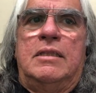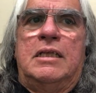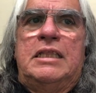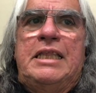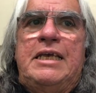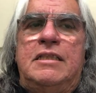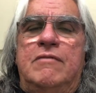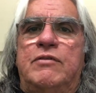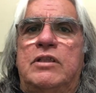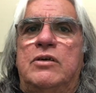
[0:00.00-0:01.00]
The length
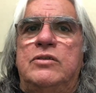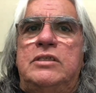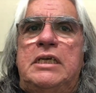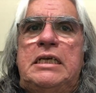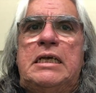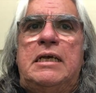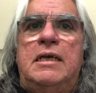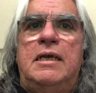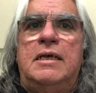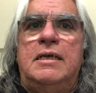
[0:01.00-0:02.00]
of closing
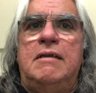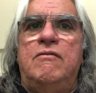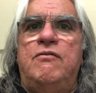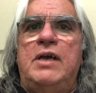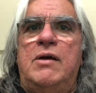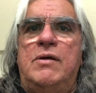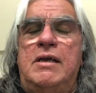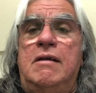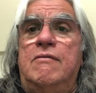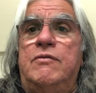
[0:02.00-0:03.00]
can
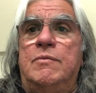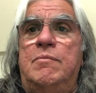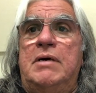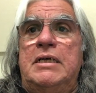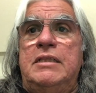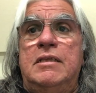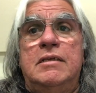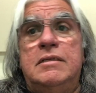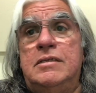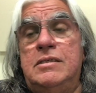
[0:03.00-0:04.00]
vary from a month
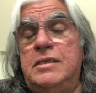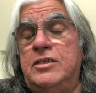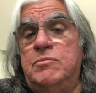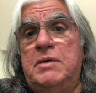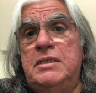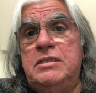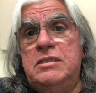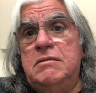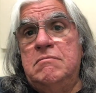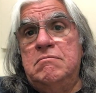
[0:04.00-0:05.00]
to 6
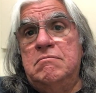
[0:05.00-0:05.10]
months,